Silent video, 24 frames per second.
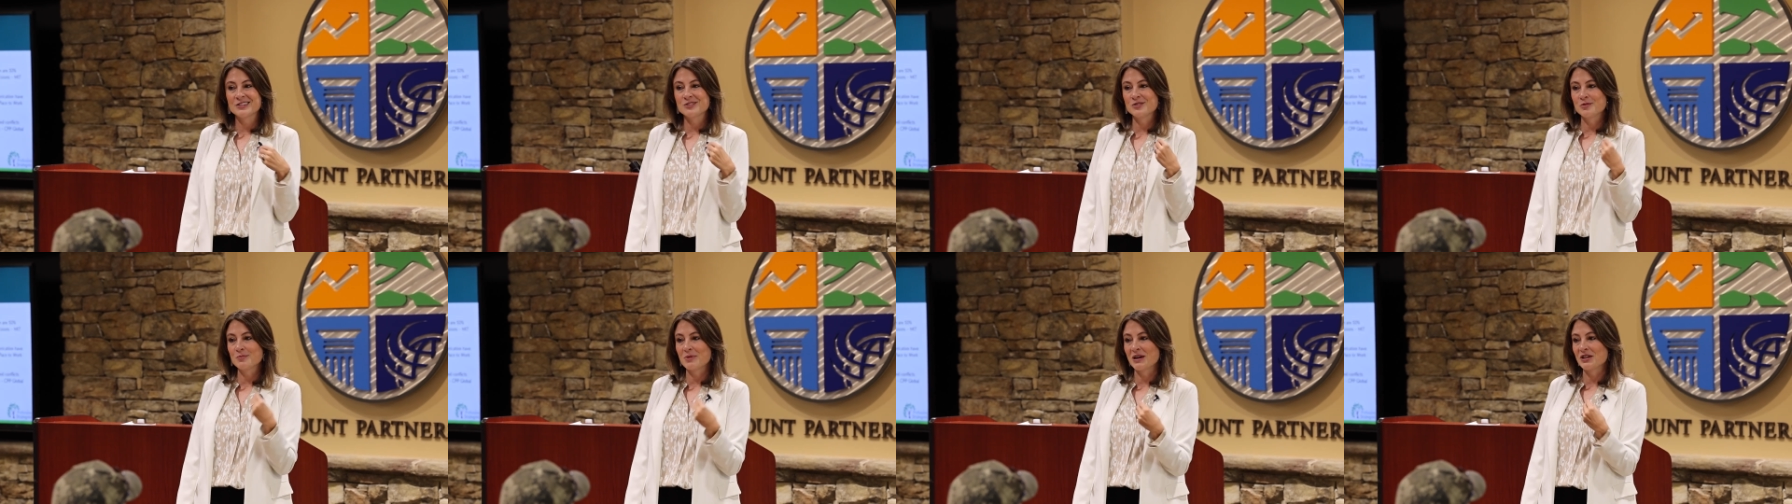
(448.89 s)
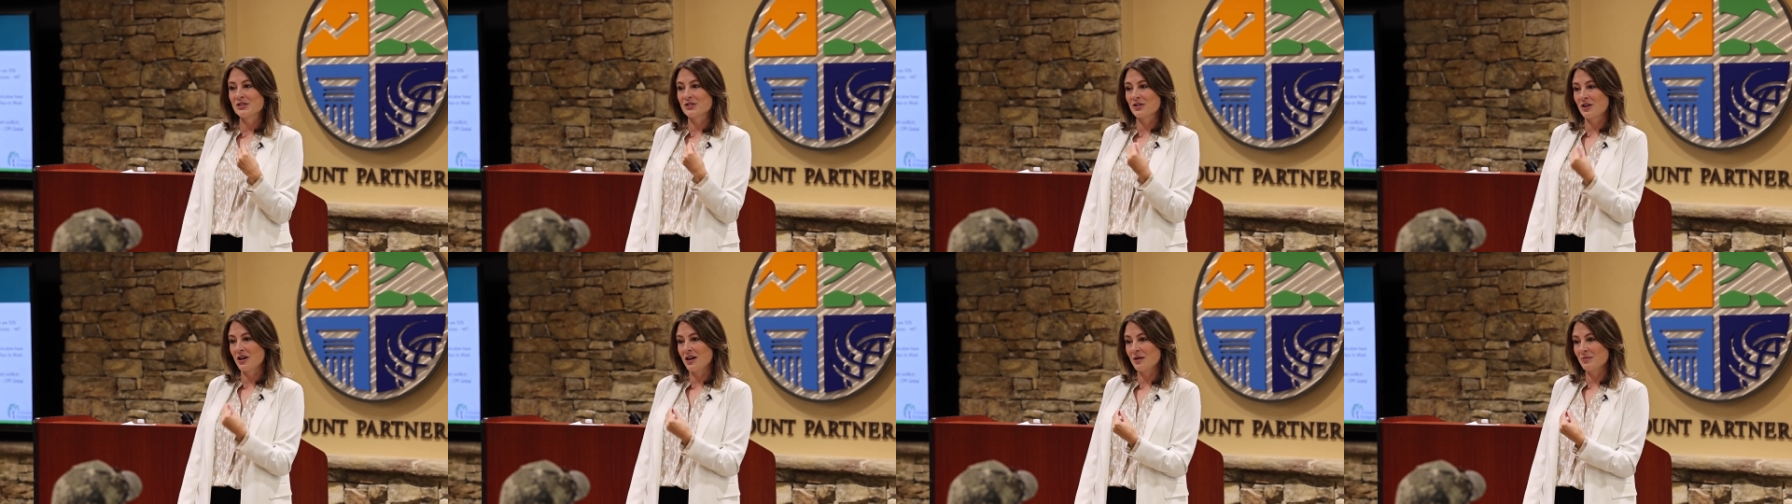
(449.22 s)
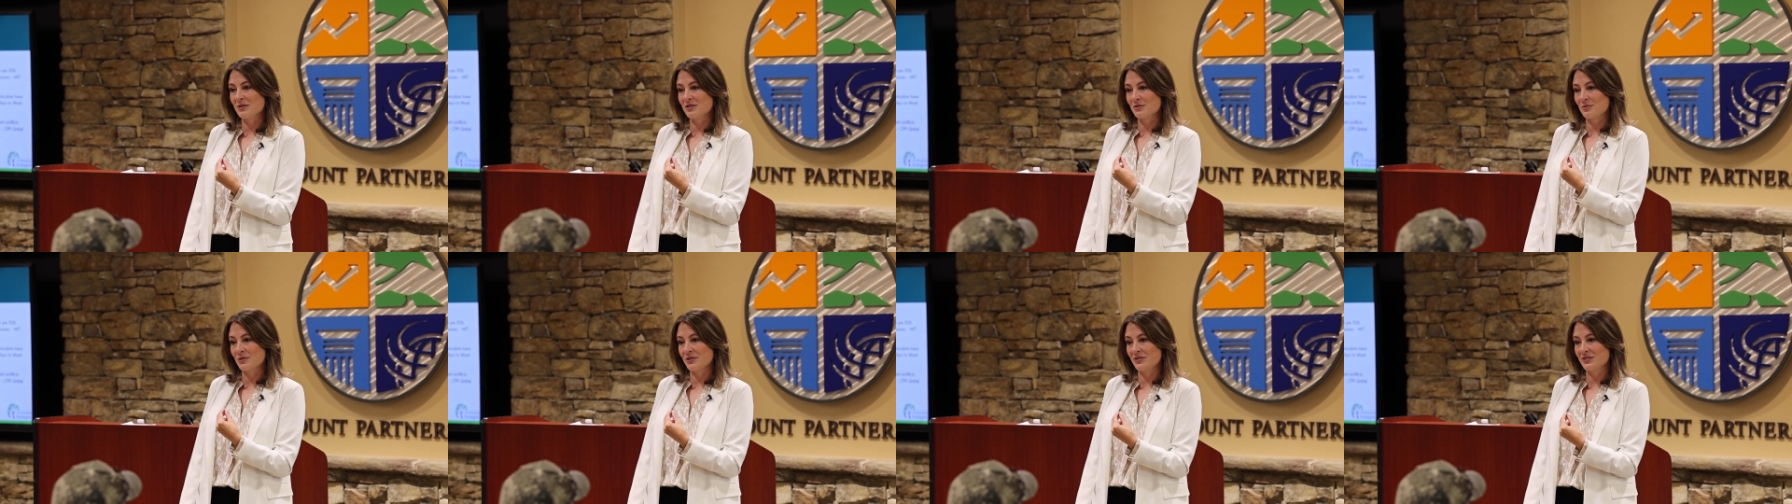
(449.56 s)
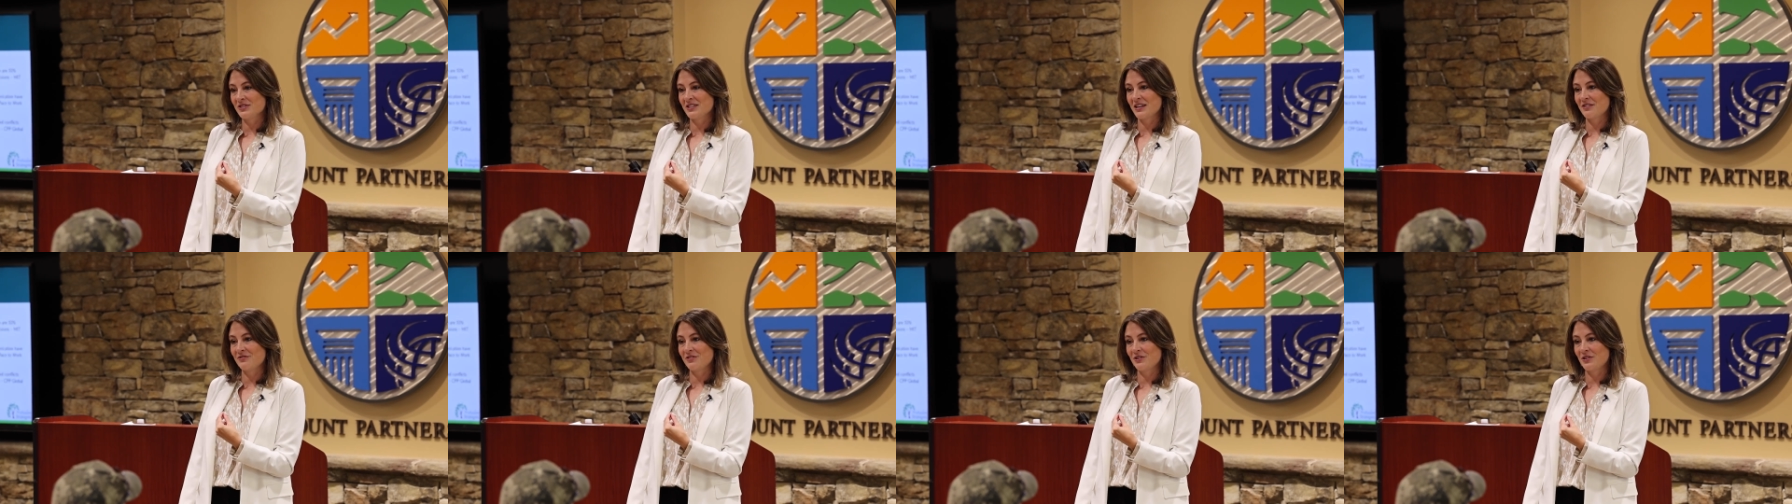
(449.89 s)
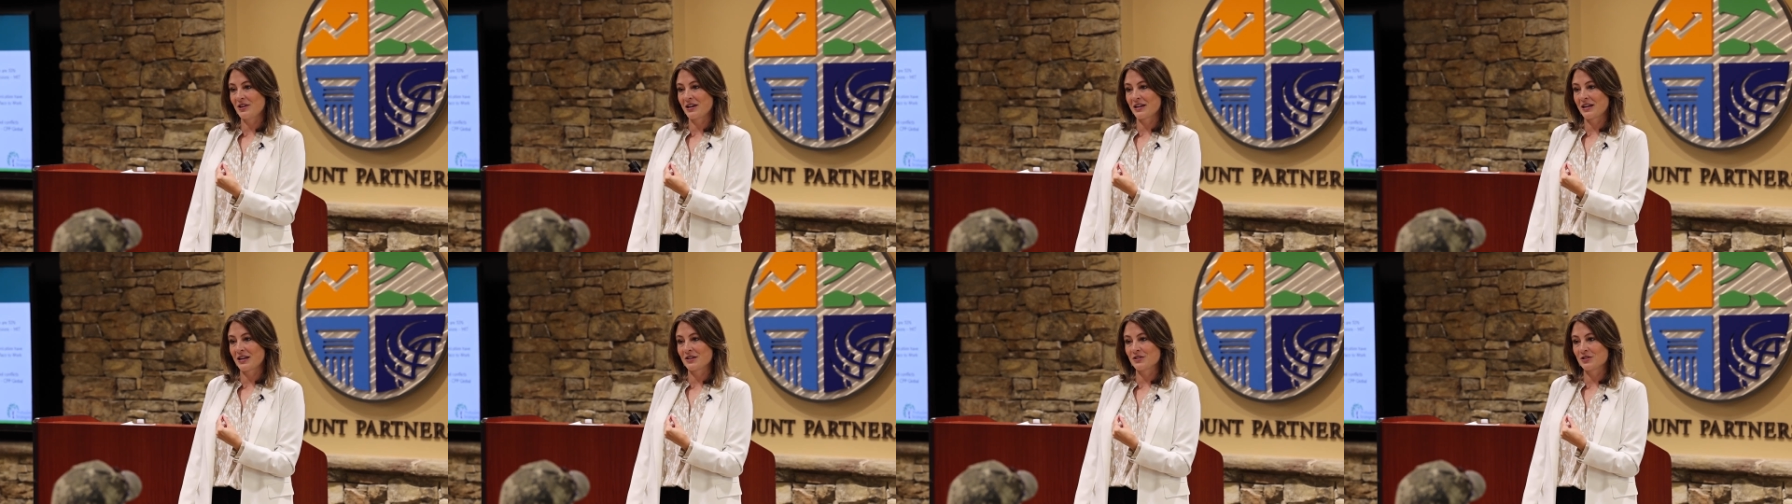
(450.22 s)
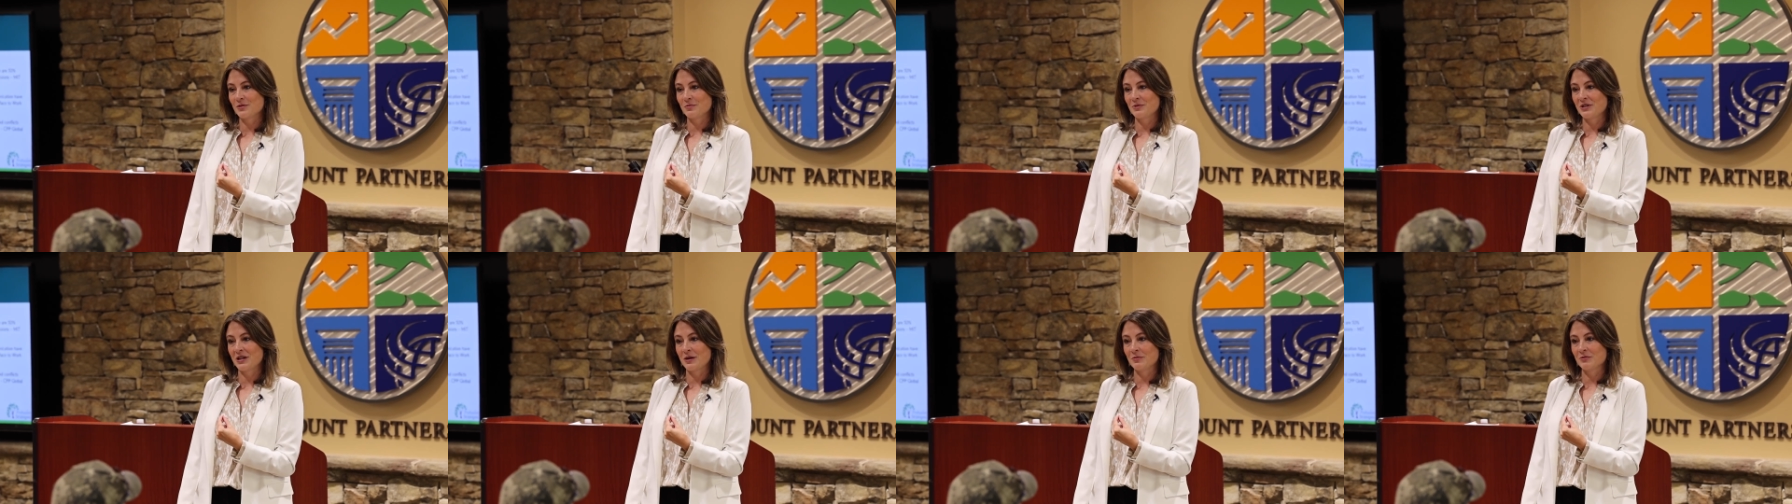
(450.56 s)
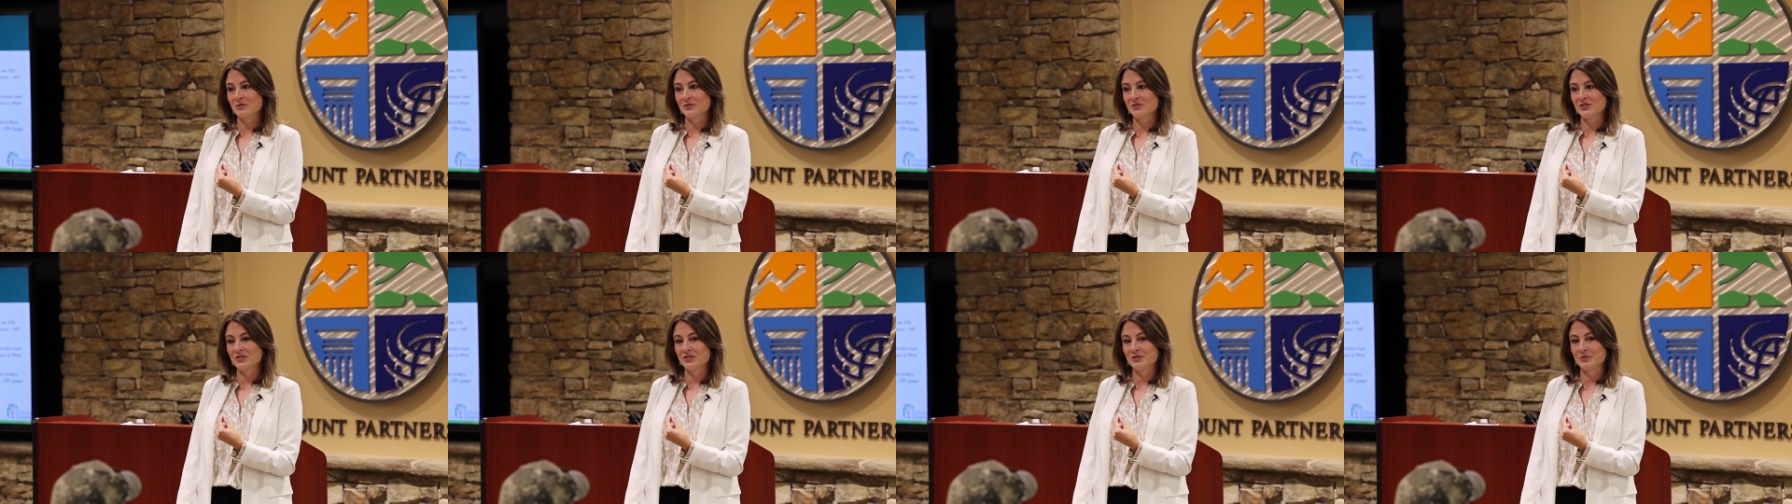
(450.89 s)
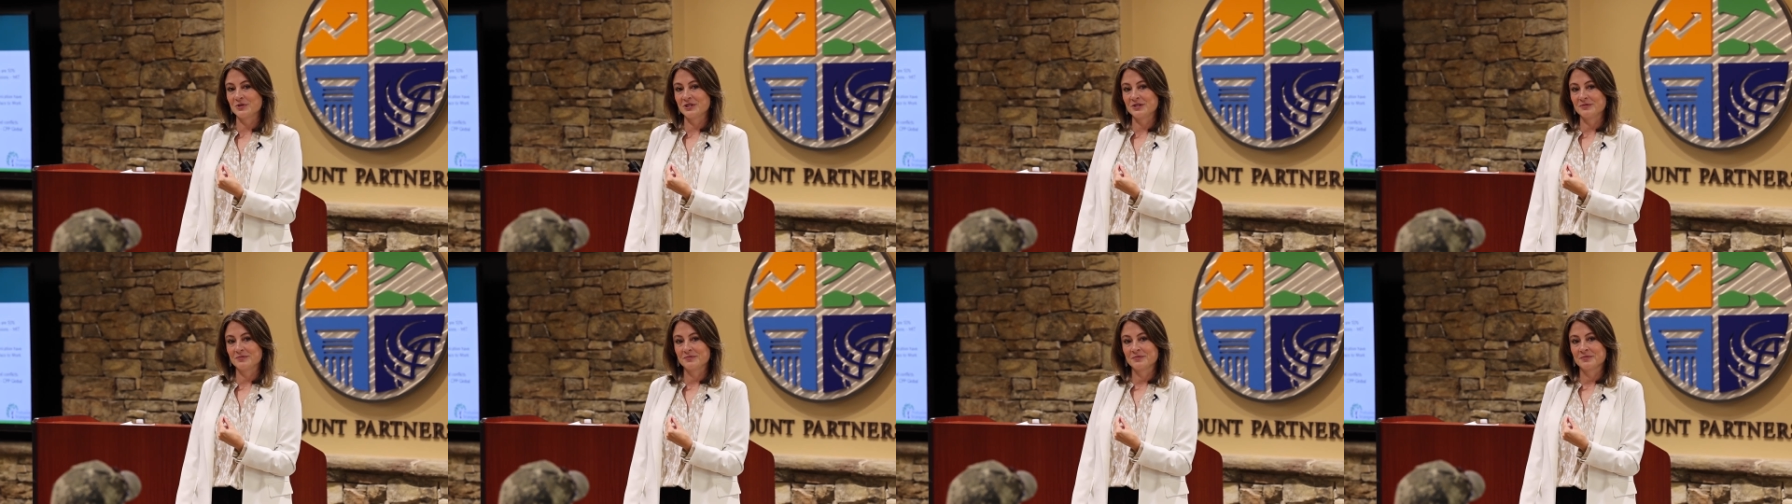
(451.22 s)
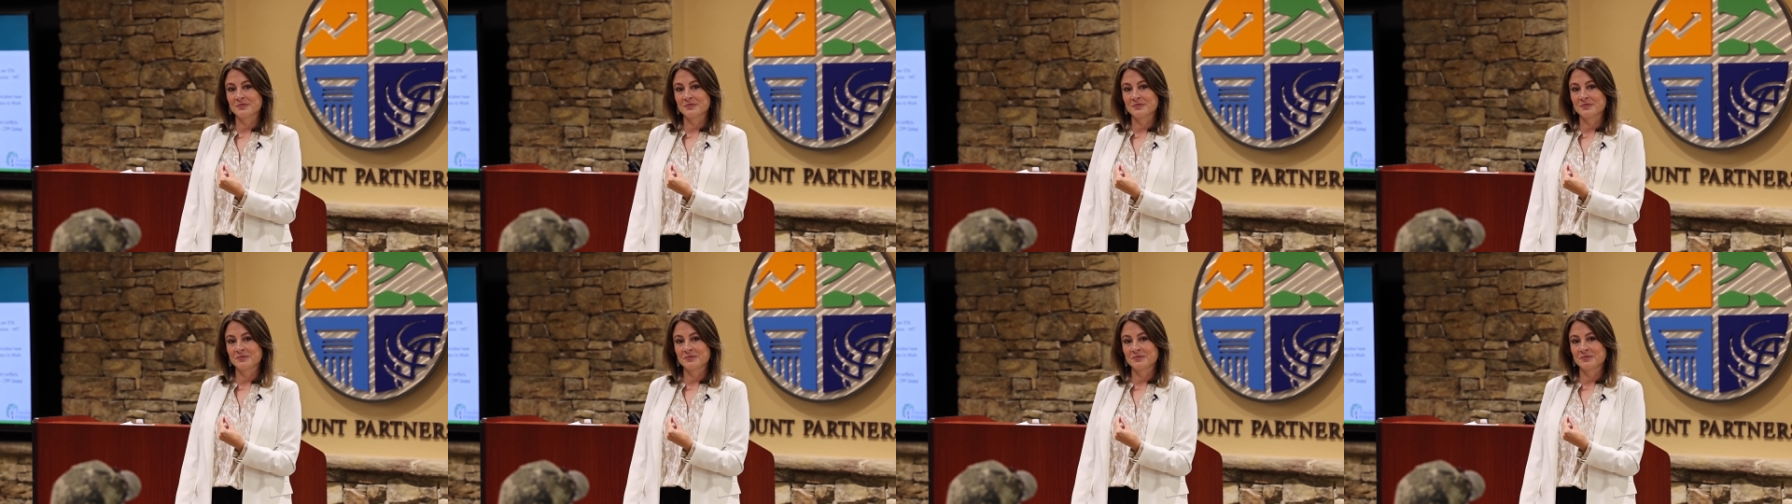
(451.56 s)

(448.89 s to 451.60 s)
do my job as well as I feel like I should be able to do it.